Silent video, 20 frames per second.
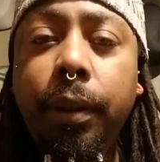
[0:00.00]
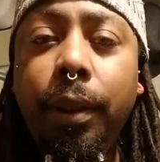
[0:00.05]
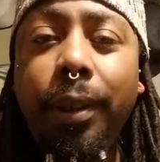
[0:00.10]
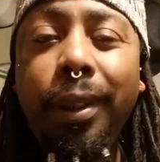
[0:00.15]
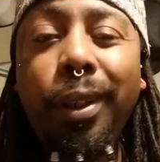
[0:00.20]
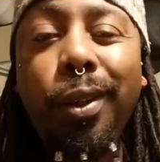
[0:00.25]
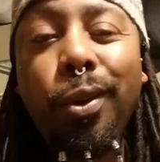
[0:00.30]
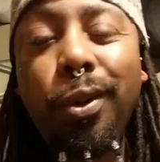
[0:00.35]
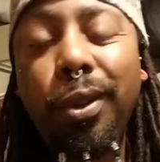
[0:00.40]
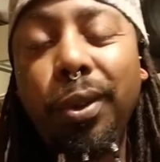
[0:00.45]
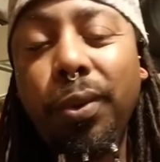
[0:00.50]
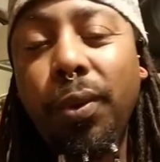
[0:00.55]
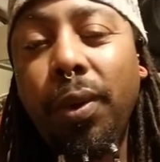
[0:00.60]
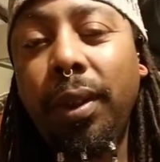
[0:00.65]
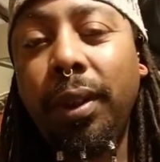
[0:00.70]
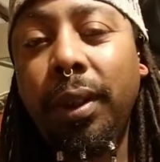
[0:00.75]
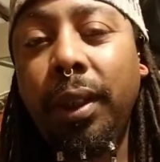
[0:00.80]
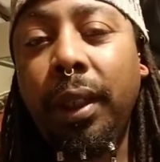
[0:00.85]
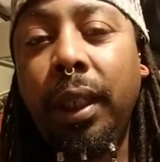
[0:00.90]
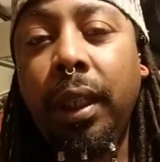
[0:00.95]
He only wanted
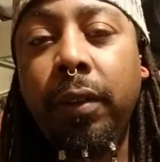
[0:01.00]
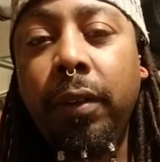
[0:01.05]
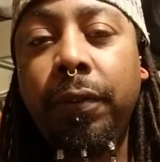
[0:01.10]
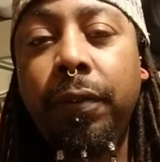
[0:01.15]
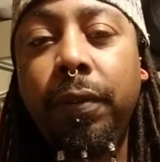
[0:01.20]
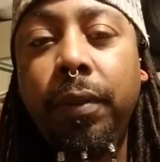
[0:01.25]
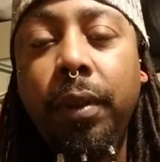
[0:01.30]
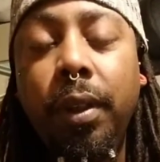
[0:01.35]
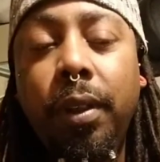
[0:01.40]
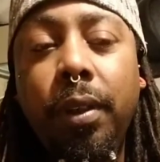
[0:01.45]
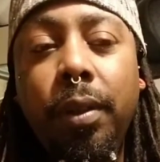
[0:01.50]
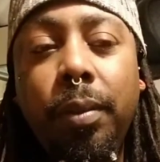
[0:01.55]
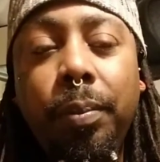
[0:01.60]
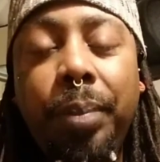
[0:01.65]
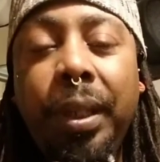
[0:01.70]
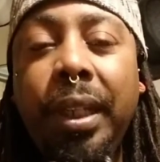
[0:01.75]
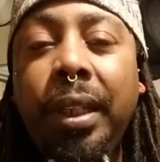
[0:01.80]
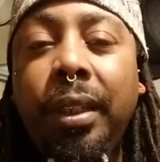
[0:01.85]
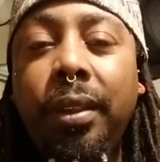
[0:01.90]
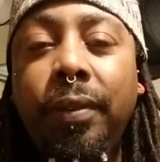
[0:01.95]
to give
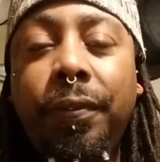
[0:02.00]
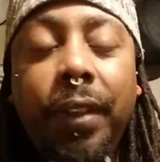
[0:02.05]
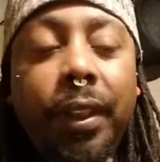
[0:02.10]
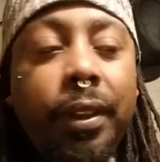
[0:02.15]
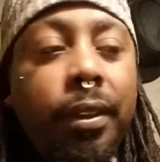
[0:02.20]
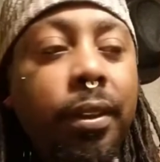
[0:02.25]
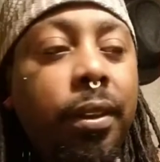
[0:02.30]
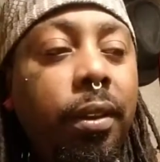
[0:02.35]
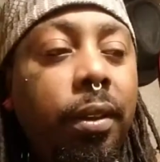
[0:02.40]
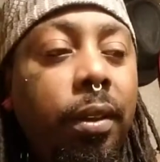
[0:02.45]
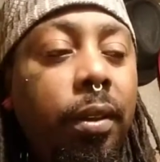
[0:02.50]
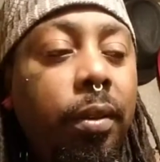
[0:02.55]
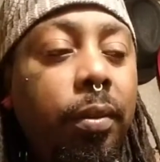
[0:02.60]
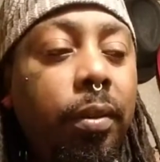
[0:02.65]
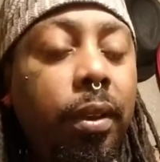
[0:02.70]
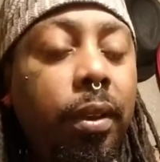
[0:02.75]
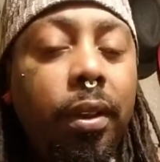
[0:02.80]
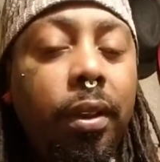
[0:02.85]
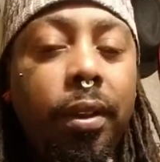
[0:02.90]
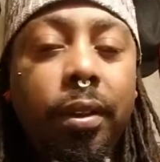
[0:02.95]
benefits to the
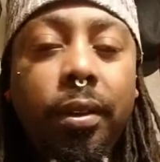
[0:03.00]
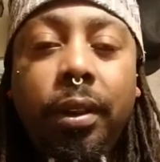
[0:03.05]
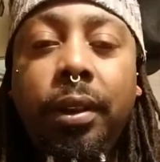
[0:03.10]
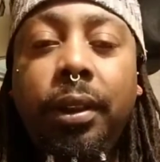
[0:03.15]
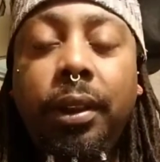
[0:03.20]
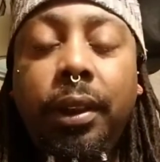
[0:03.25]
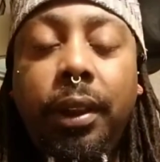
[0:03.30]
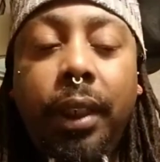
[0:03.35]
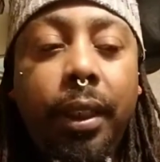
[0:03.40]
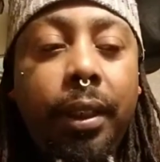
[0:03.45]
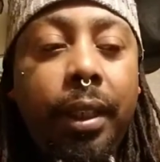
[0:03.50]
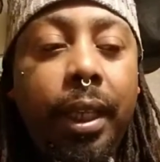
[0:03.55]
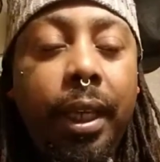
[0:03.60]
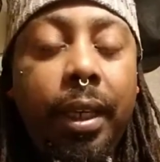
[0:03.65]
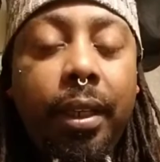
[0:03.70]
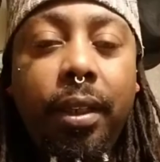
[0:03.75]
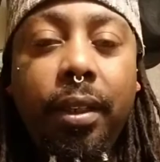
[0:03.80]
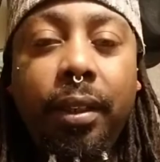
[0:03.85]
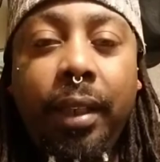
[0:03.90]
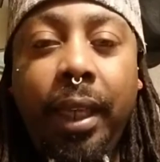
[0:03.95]
shit
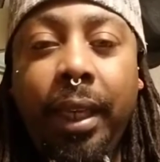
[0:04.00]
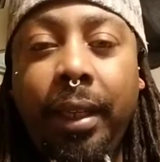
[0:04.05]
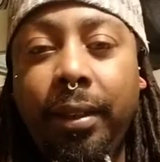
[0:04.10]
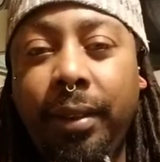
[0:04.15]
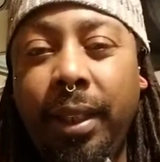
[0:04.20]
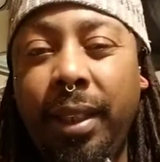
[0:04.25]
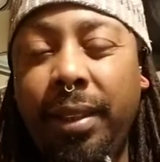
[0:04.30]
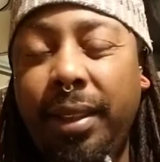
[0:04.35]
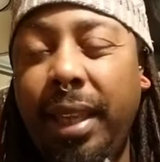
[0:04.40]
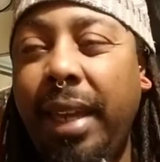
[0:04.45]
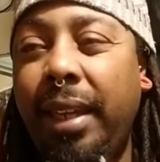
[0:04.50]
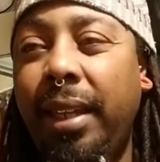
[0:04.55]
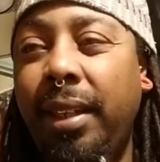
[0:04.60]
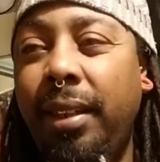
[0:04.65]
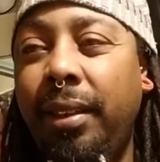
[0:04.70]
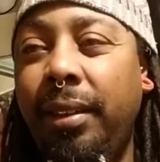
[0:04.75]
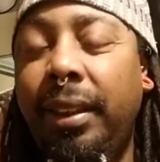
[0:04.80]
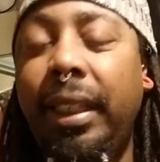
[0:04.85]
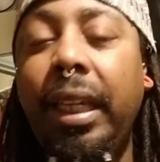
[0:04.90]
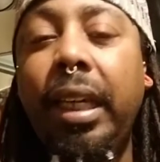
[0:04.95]
that they
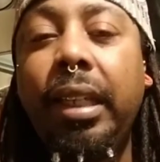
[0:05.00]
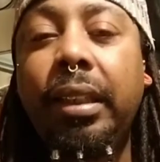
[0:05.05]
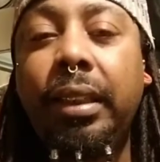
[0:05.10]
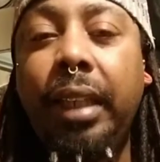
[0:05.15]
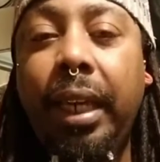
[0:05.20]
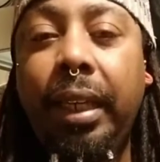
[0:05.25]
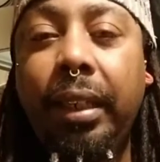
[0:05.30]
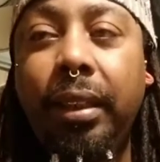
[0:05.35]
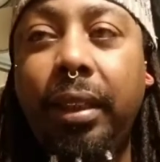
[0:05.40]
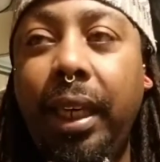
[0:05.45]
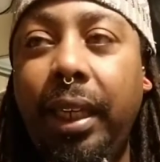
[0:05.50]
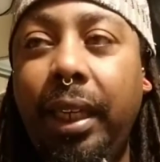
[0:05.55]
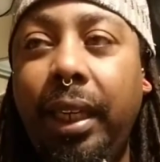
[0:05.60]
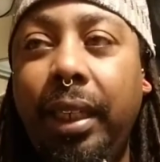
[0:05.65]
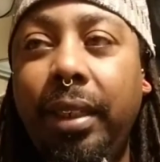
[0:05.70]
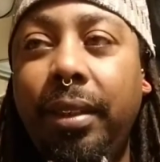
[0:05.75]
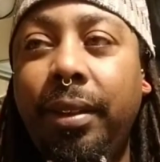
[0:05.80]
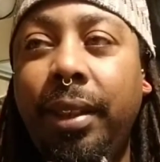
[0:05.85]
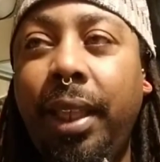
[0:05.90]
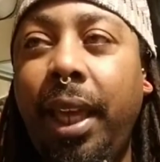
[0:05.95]
can dictate, that
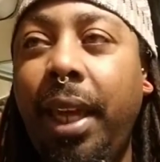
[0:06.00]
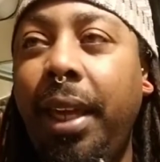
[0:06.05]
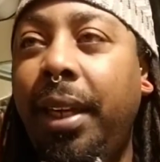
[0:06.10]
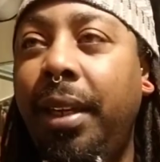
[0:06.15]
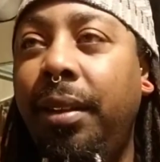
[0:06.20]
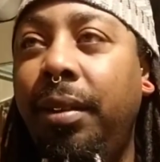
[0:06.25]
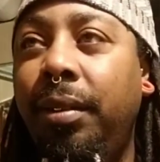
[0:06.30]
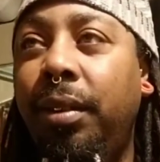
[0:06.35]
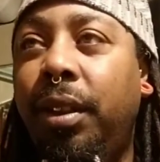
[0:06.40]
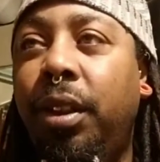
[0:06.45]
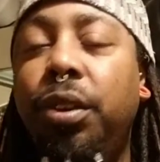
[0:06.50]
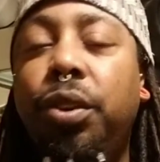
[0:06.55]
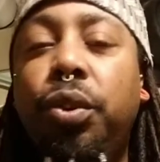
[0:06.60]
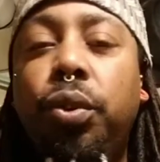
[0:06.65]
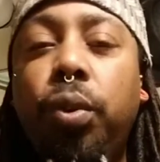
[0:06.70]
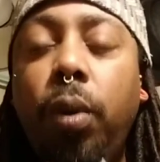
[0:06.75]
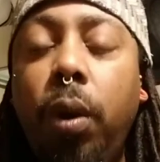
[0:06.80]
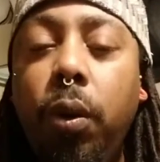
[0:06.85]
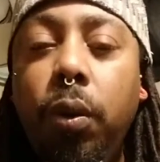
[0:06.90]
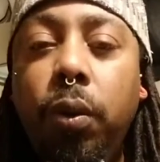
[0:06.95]
they can
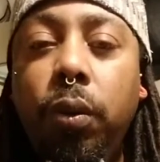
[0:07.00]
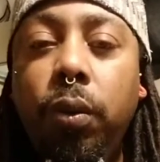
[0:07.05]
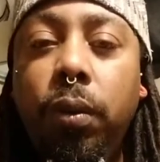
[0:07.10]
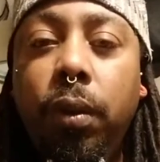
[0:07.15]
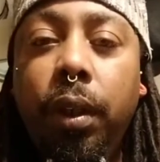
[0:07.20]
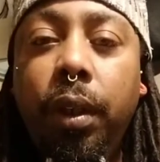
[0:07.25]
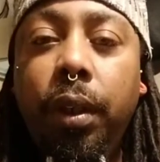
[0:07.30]
control.